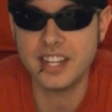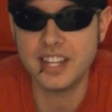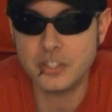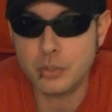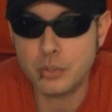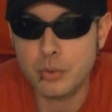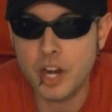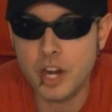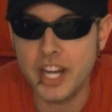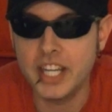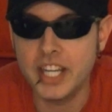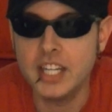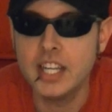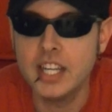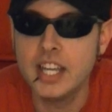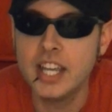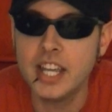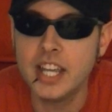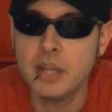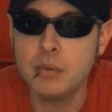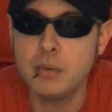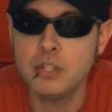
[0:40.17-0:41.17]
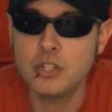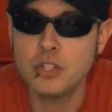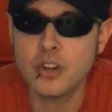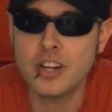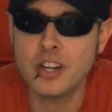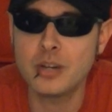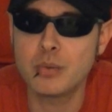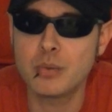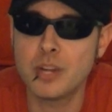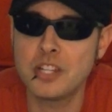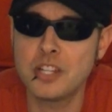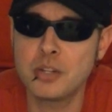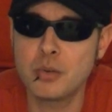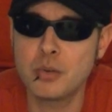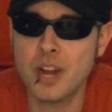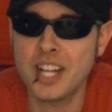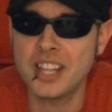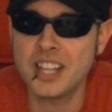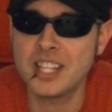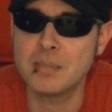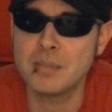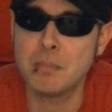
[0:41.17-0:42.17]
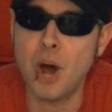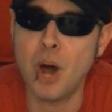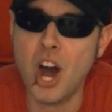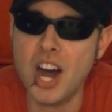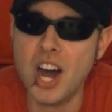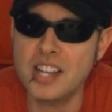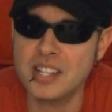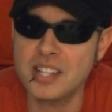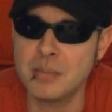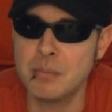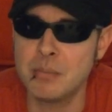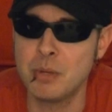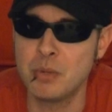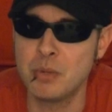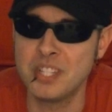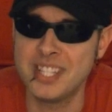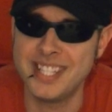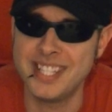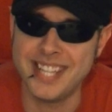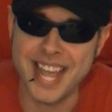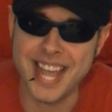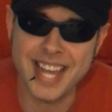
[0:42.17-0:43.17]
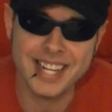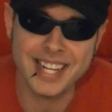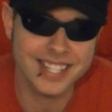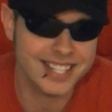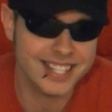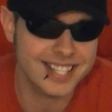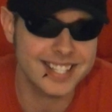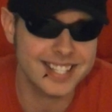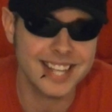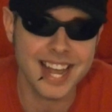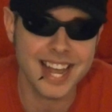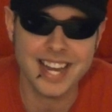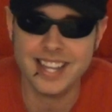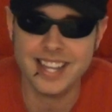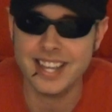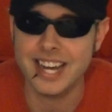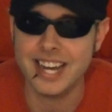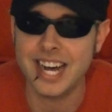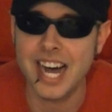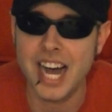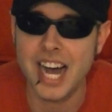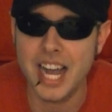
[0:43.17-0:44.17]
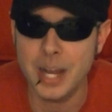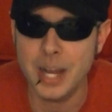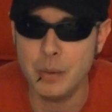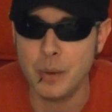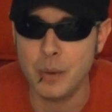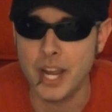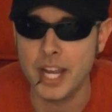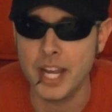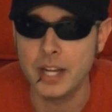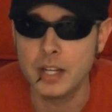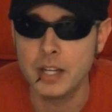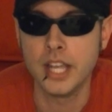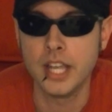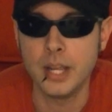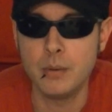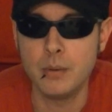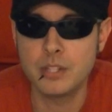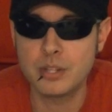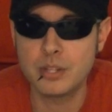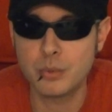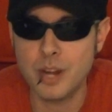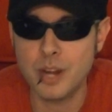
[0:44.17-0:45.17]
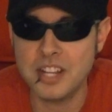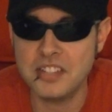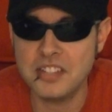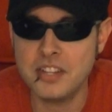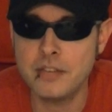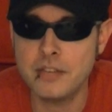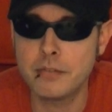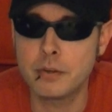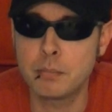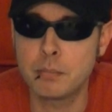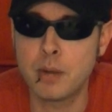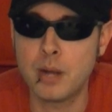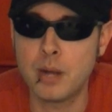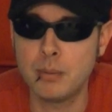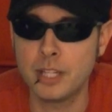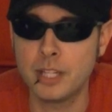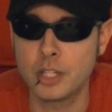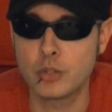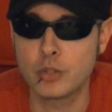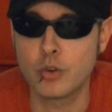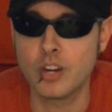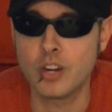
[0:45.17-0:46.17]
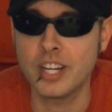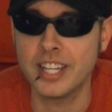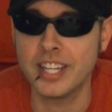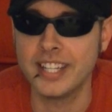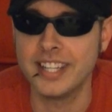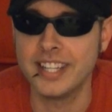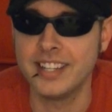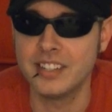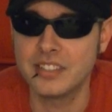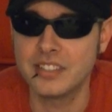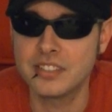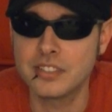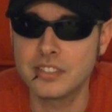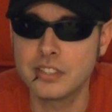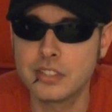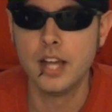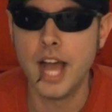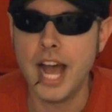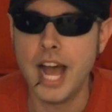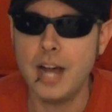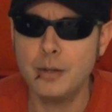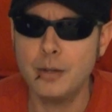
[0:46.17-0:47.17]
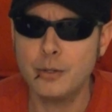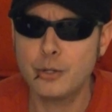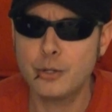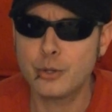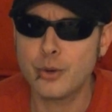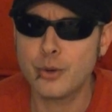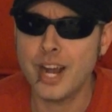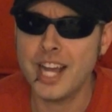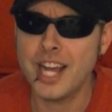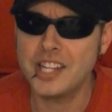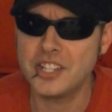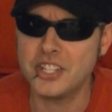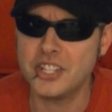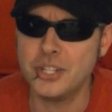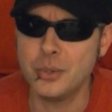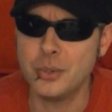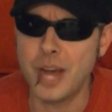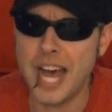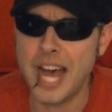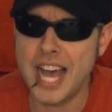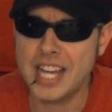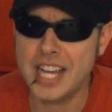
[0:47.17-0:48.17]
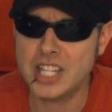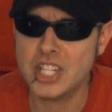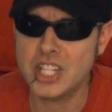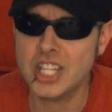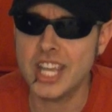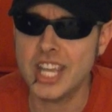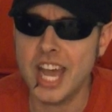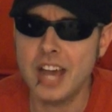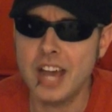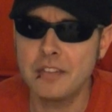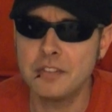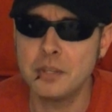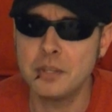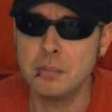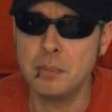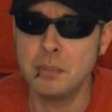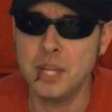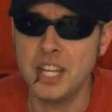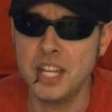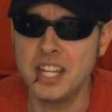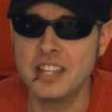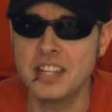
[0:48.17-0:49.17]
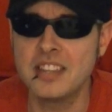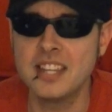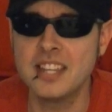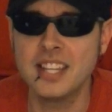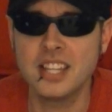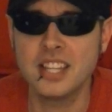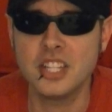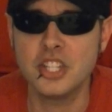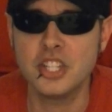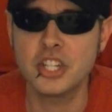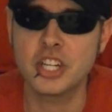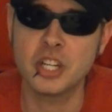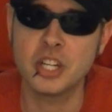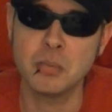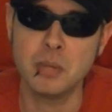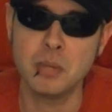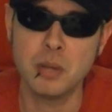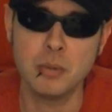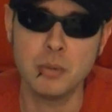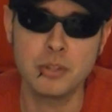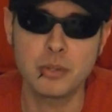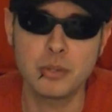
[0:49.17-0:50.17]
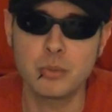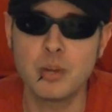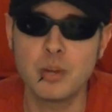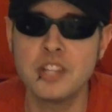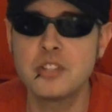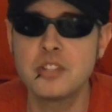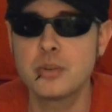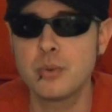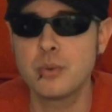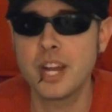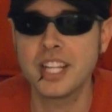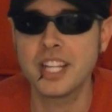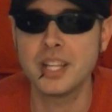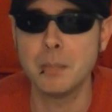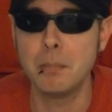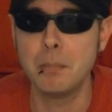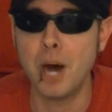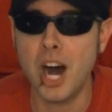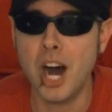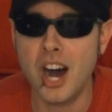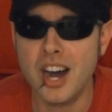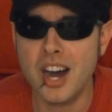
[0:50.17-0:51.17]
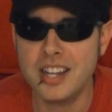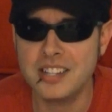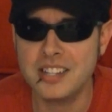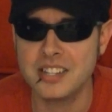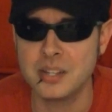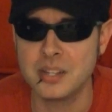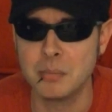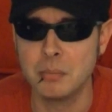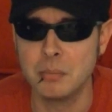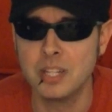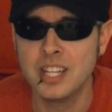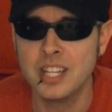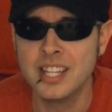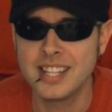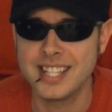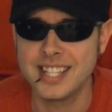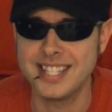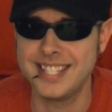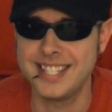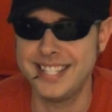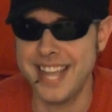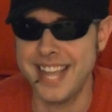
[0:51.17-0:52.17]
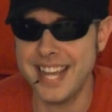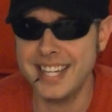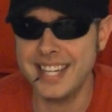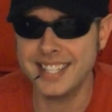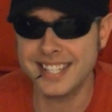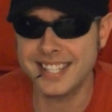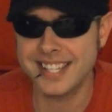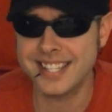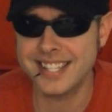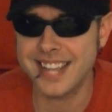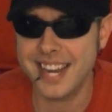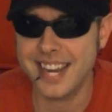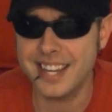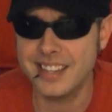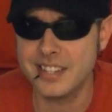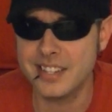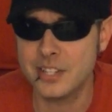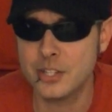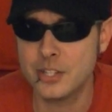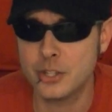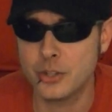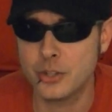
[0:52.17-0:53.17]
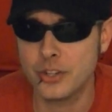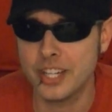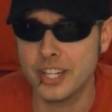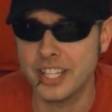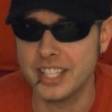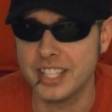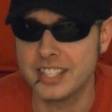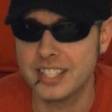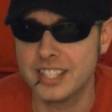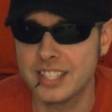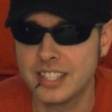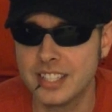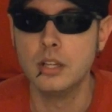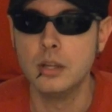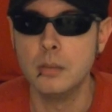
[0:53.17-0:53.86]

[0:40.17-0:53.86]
That's right. He was trying to resurrect this possum that was dead on the side of the highway. He was arrested for public drunkenness. How trash do you actually have to be to think that you're going to be able to resurrect a possum that's dead on the side of the street?